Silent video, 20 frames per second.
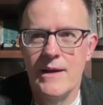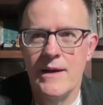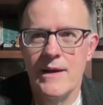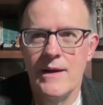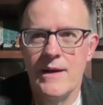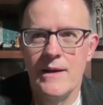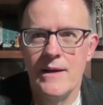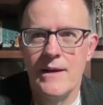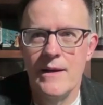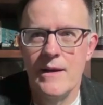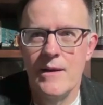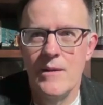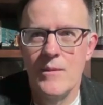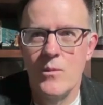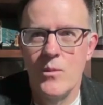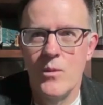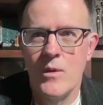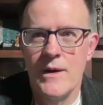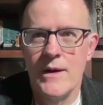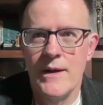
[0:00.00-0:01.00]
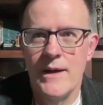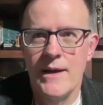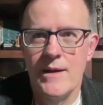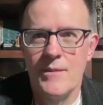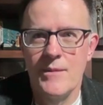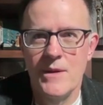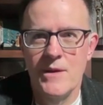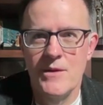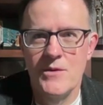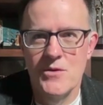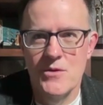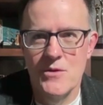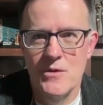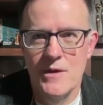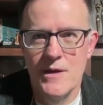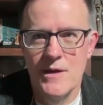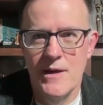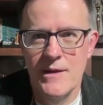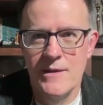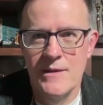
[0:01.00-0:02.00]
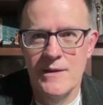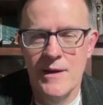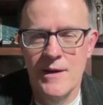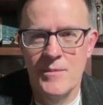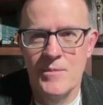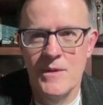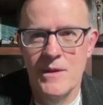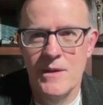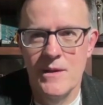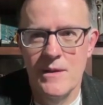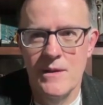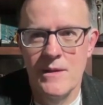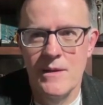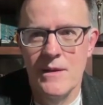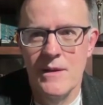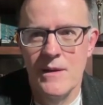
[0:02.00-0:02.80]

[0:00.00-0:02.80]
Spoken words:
And one day in Midjourney, I typed in,